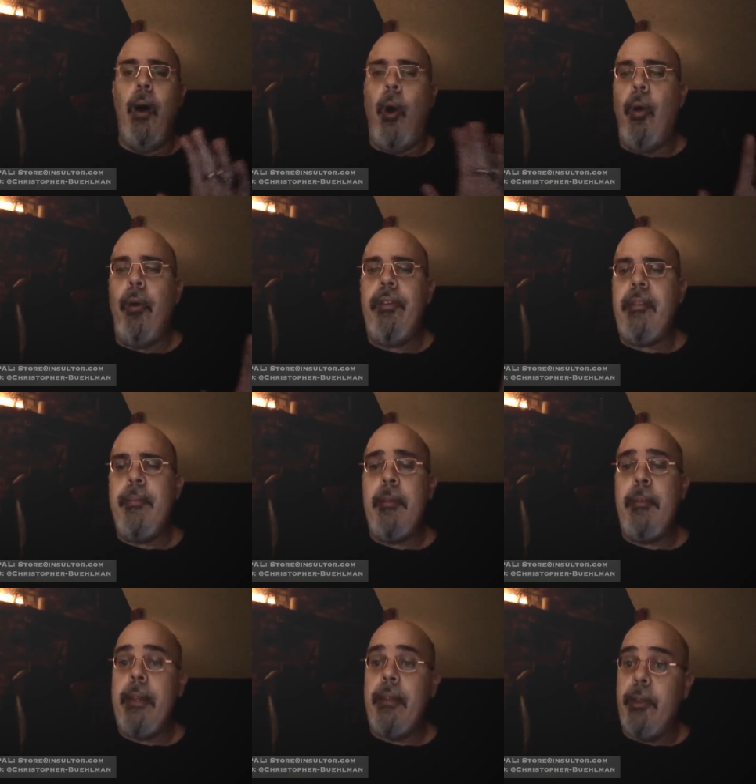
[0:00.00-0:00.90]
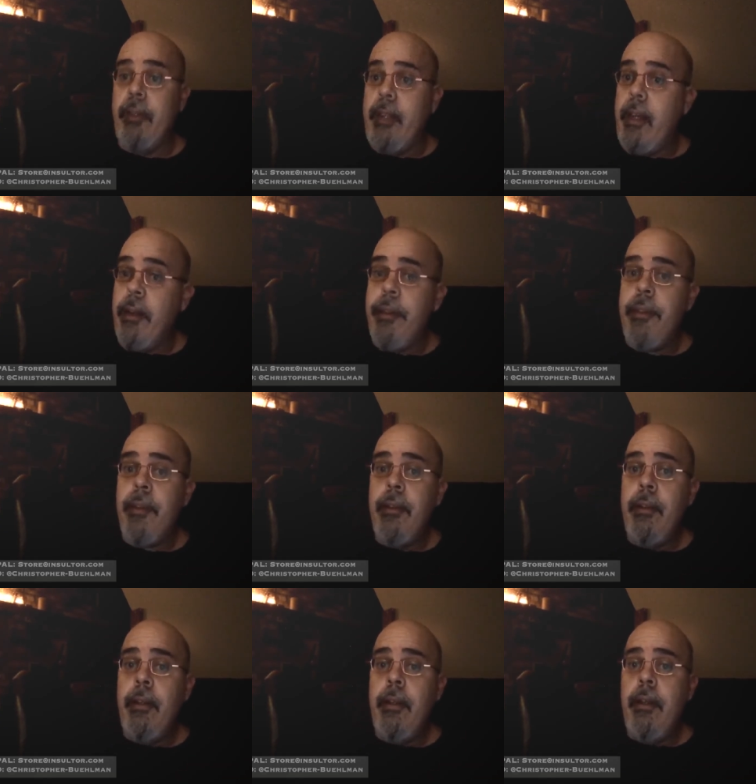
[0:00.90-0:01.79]
All seemed to be in good health.
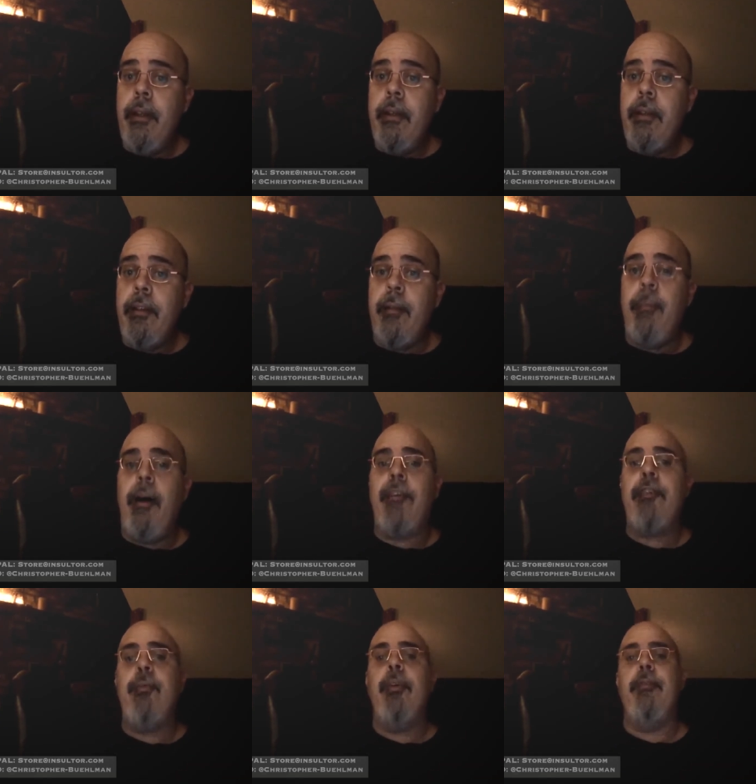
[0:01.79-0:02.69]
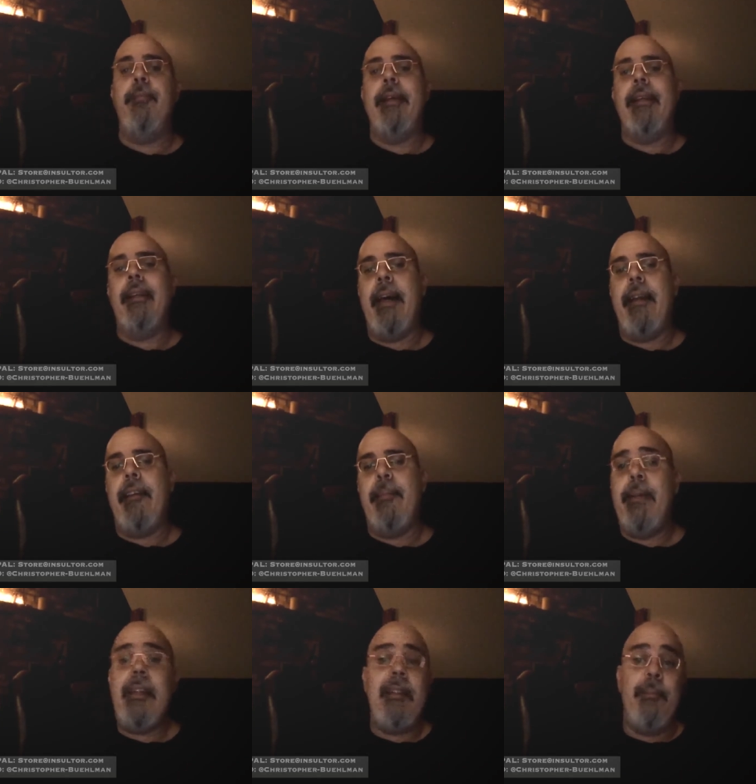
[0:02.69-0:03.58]
Tomas would have been glad
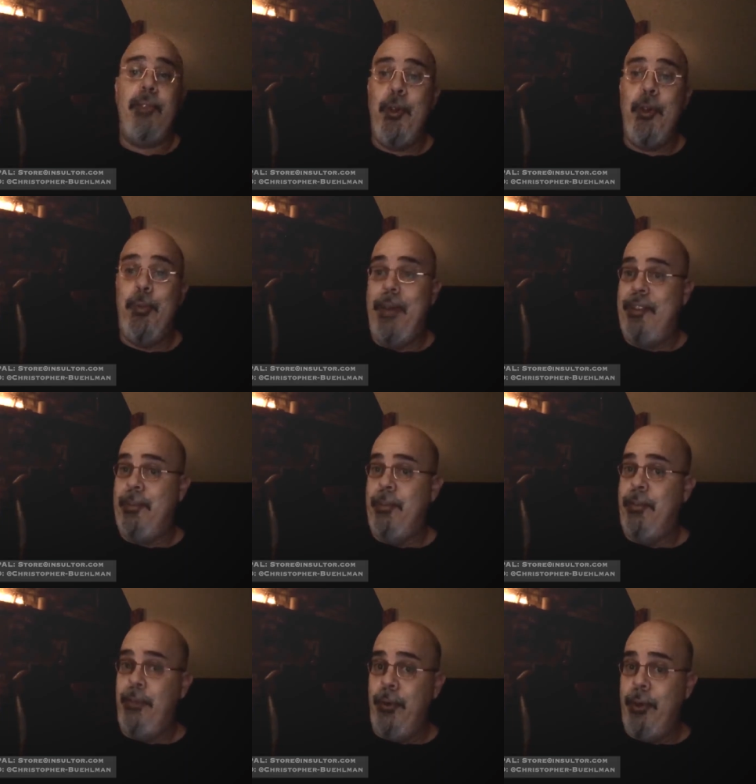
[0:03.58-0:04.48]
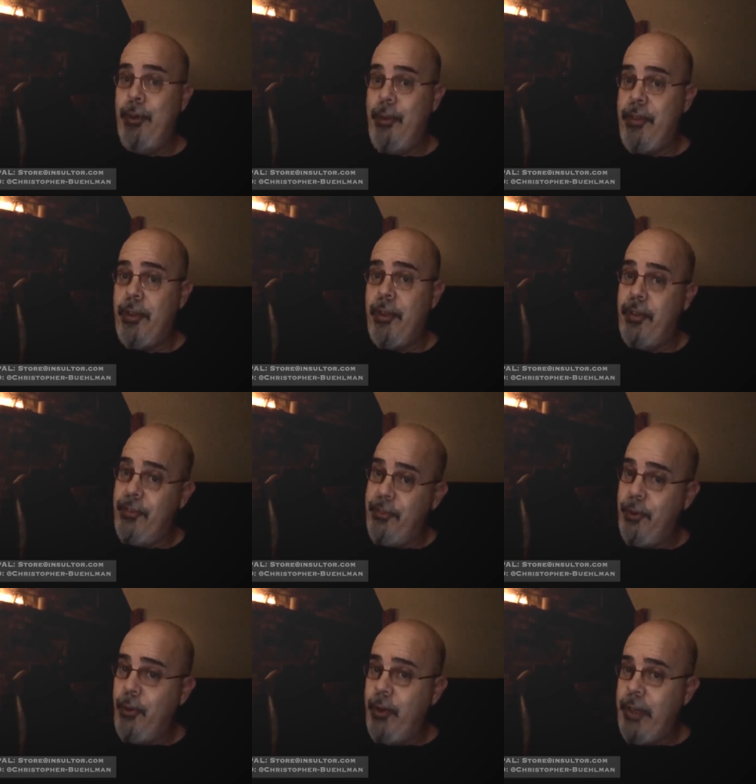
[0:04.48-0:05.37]
to meet them 2 months before, with
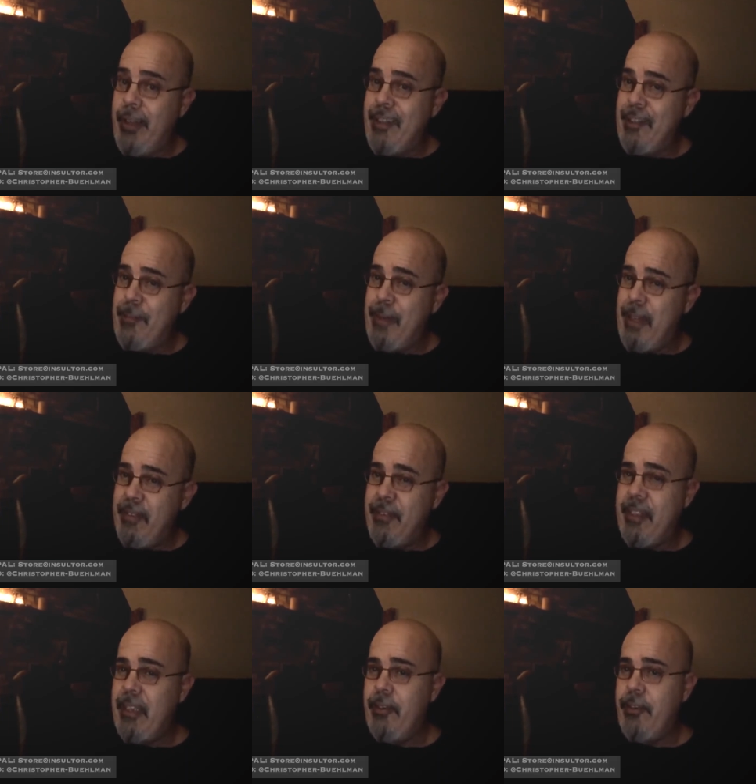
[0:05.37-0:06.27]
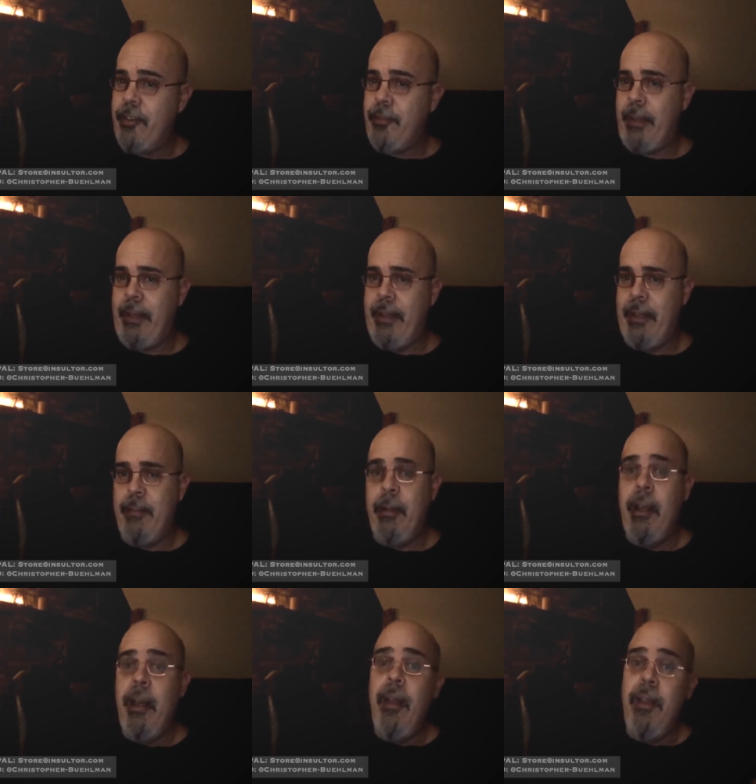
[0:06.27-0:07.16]
Godefroy and his band of killers behind
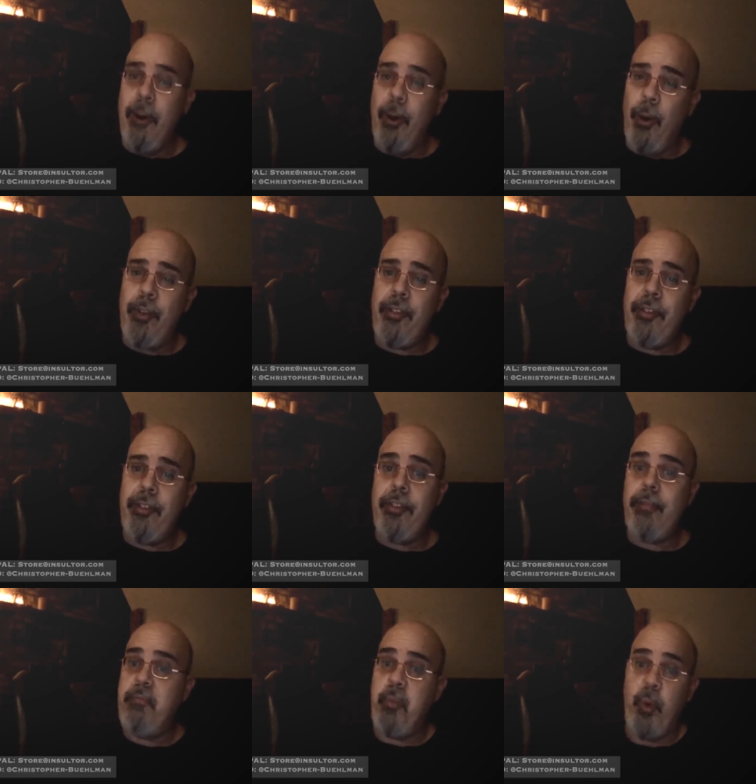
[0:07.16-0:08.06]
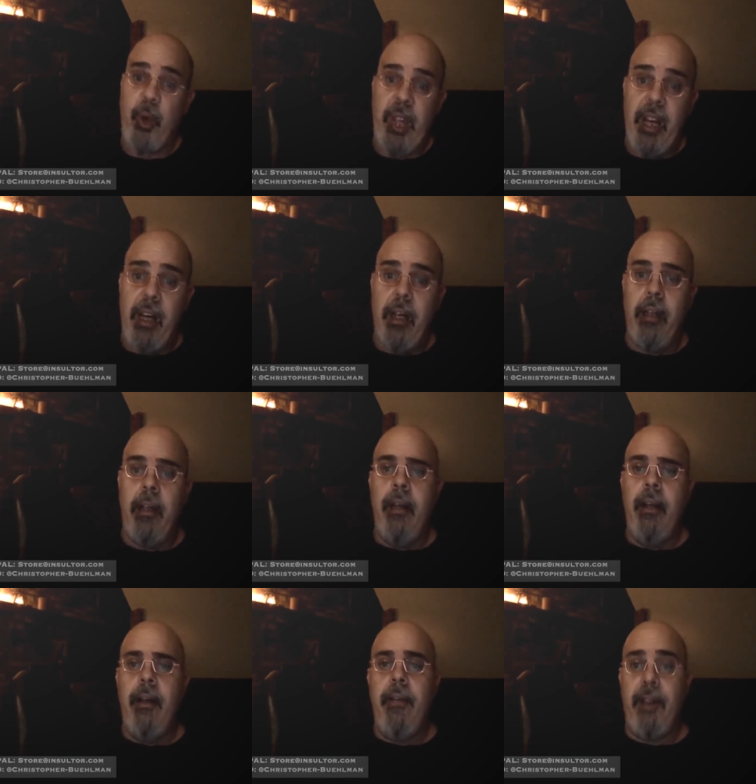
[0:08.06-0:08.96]
him. The horses were young,
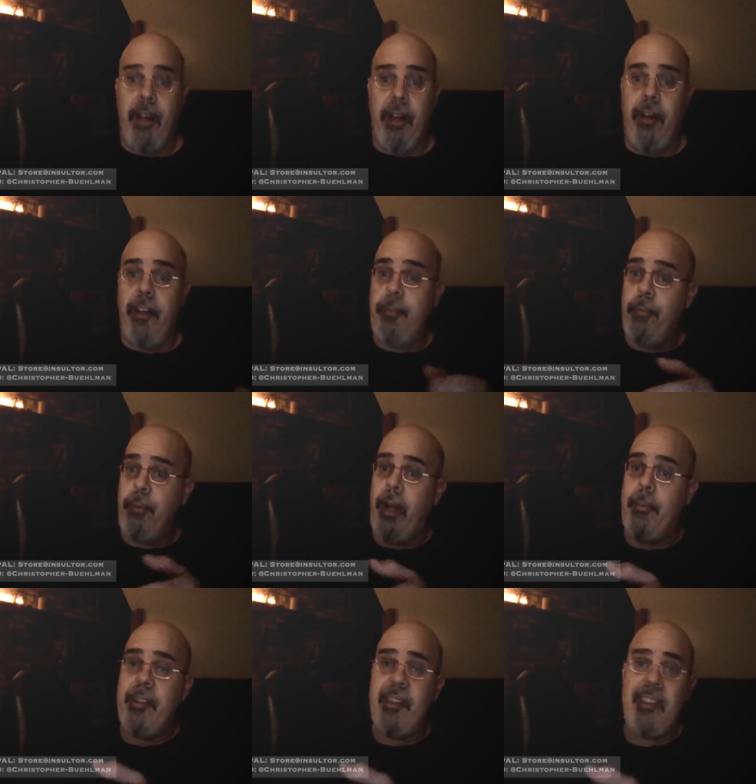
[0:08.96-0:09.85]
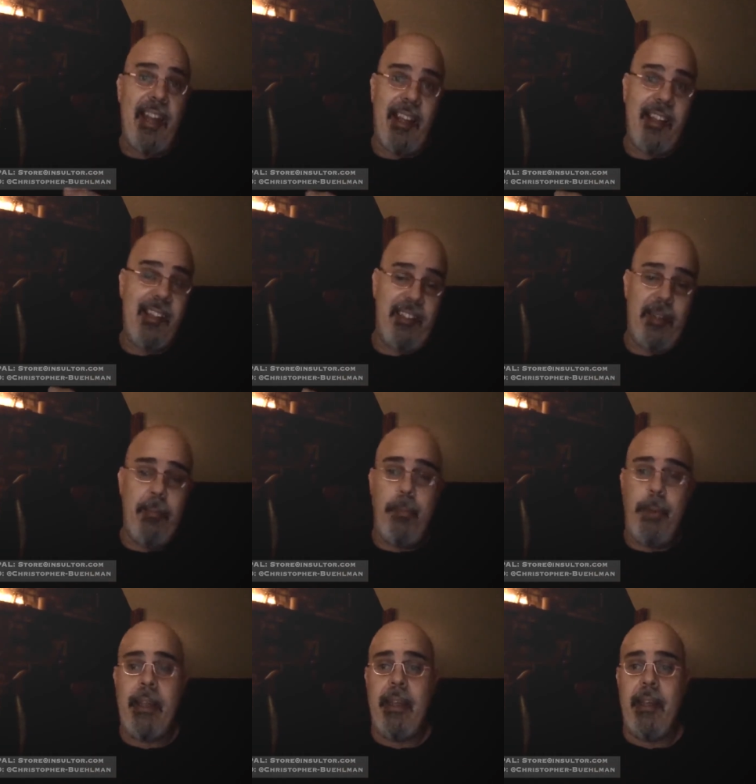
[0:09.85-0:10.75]
the cart promised excellent
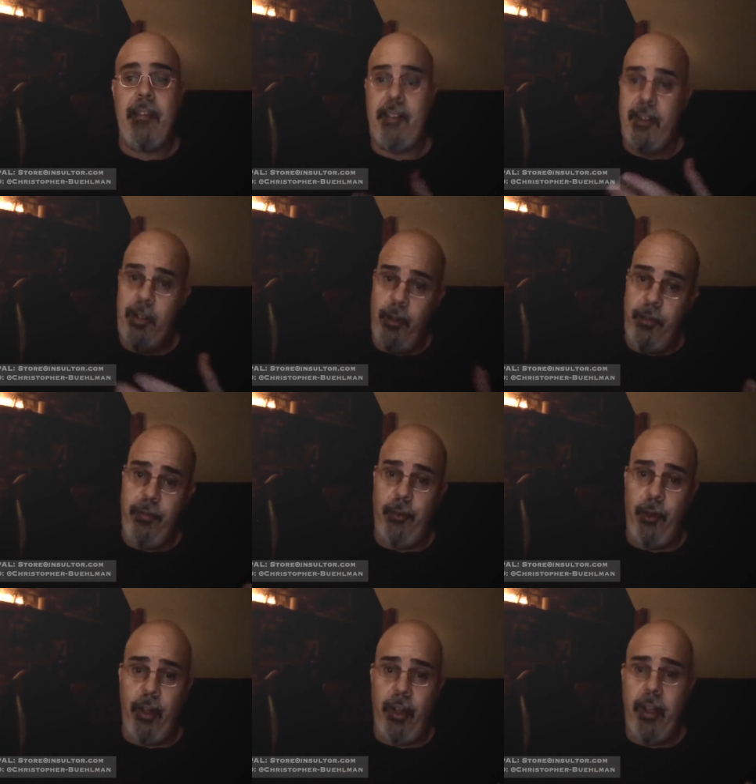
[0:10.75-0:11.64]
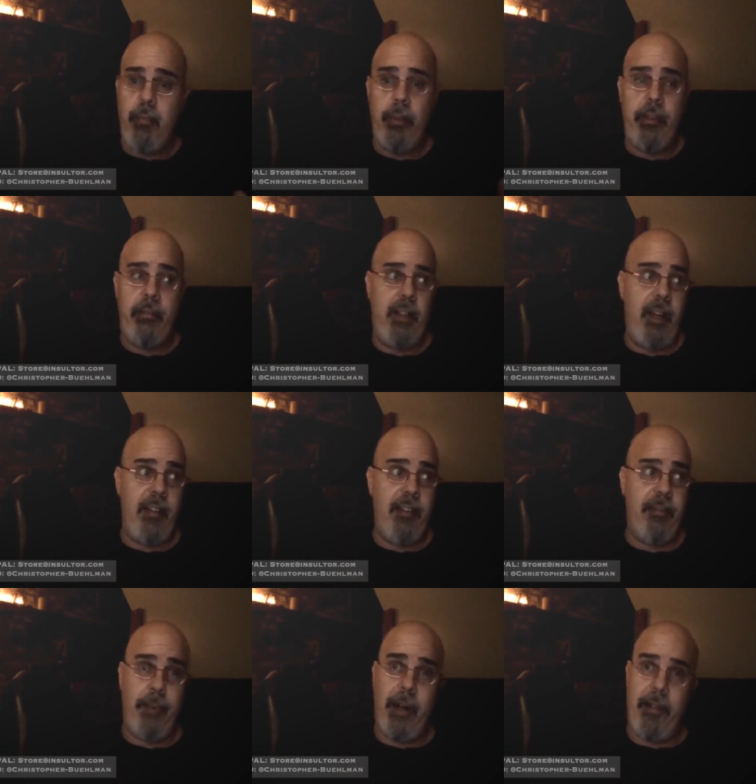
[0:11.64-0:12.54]
pickings, and Godefroy would not
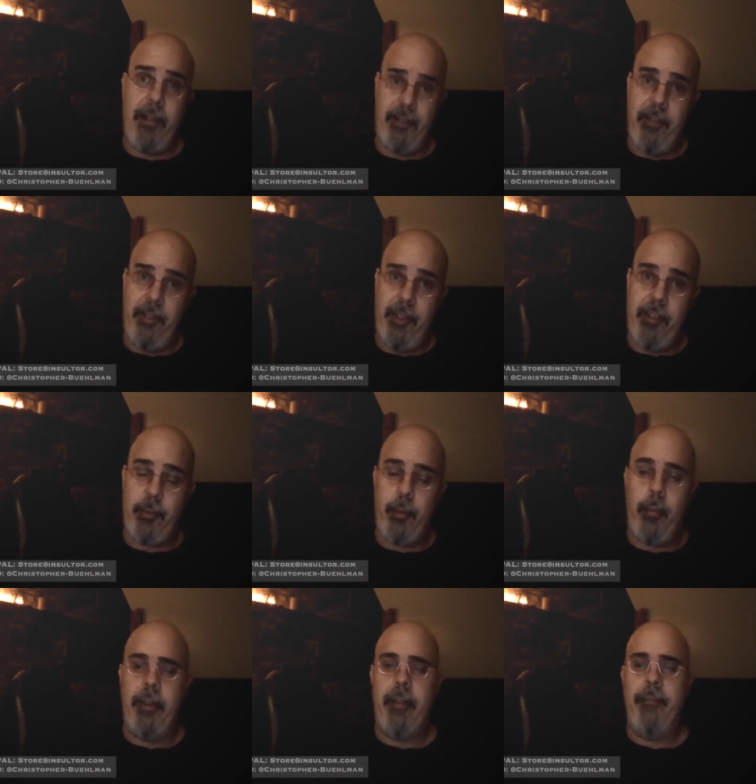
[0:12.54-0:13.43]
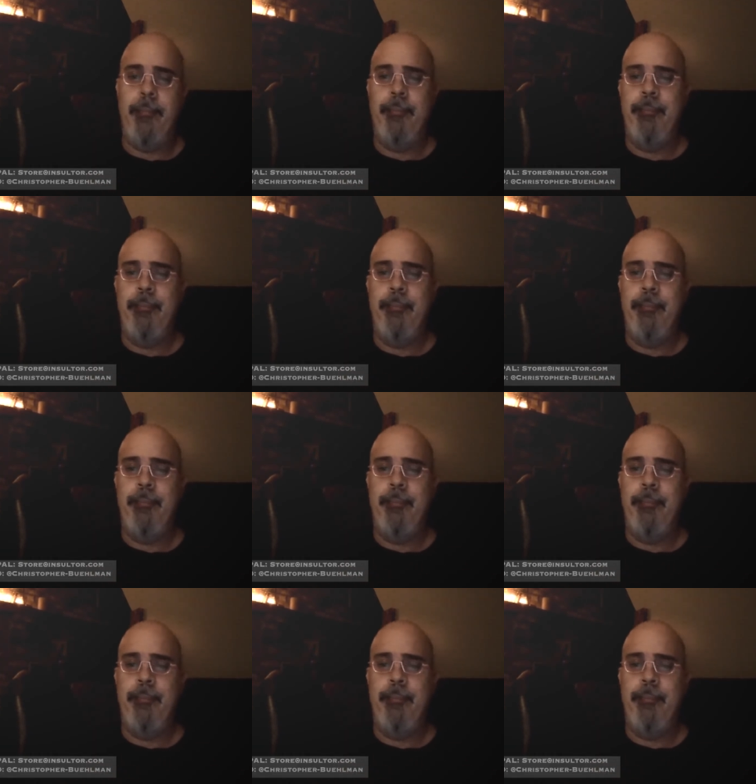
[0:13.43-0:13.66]
have bothered this woman.